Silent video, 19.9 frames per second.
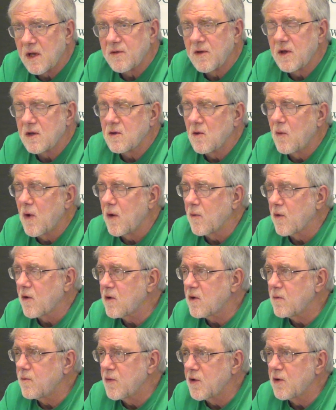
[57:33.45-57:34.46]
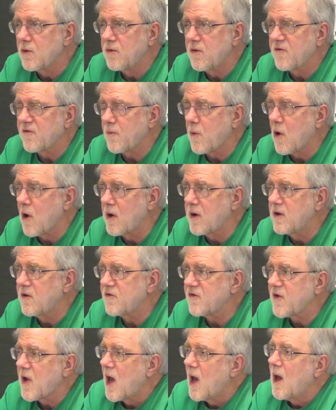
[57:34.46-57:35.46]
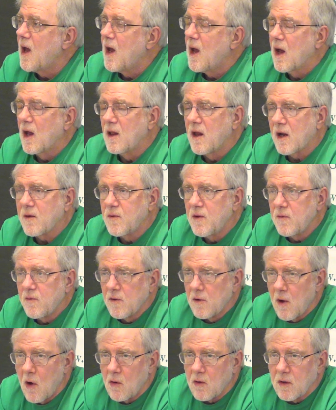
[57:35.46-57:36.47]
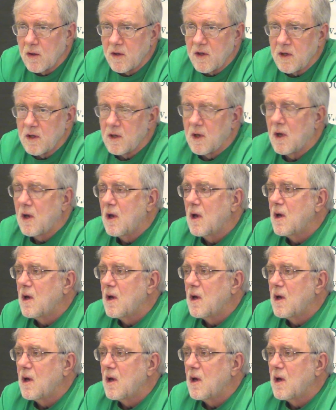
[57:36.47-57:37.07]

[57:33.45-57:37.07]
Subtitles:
I think the way we're going to build this party is elect people locally,